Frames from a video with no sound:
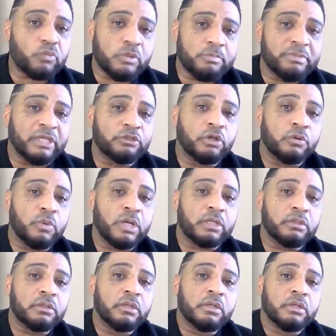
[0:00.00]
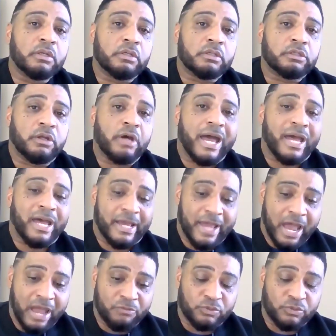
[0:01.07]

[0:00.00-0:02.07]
Man, you know what? You know, I